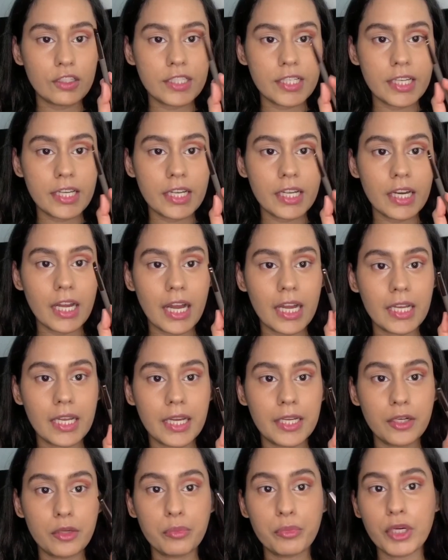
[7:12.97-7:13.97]
an
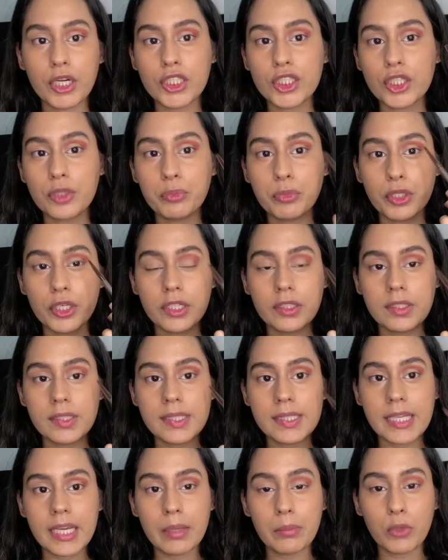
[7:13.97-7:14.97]
eyeliner brush and putting the
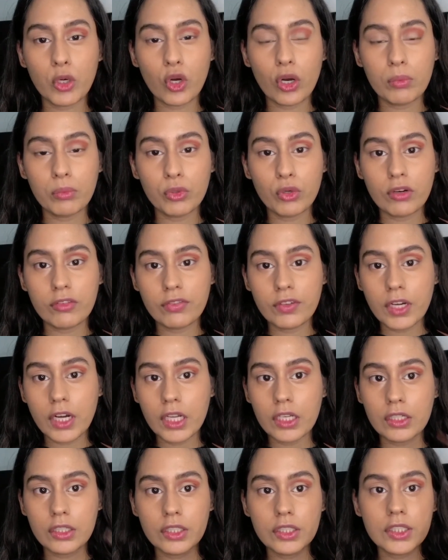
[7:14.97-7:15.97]
same combo of
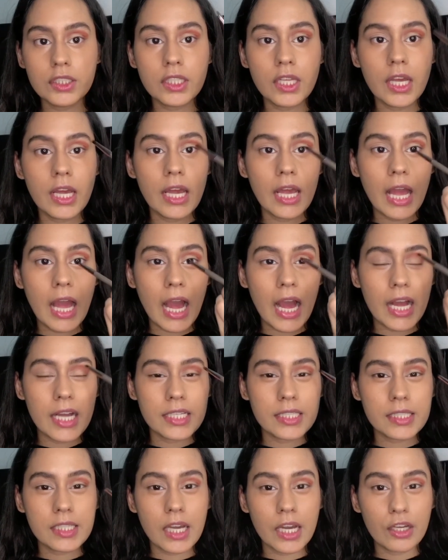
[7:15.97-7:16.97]
colors as
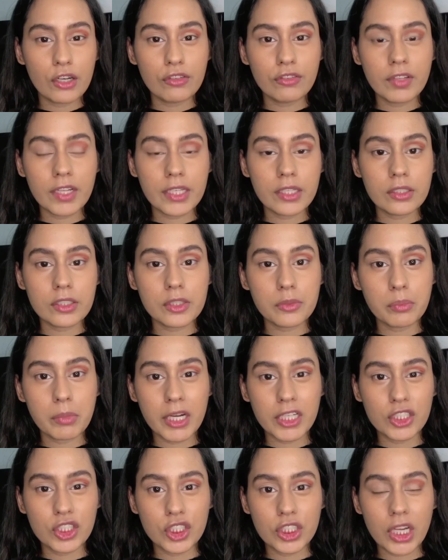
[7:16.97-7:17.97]
kind of like a
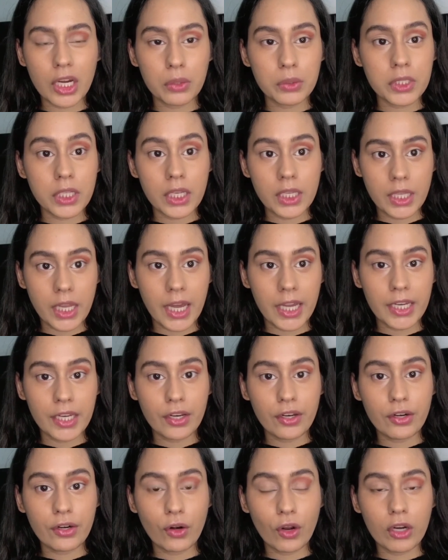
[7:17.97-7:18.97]
smudged out liner
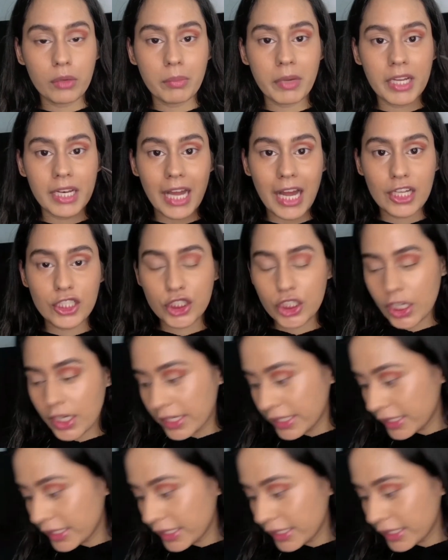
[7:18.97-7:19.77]
on my lash line.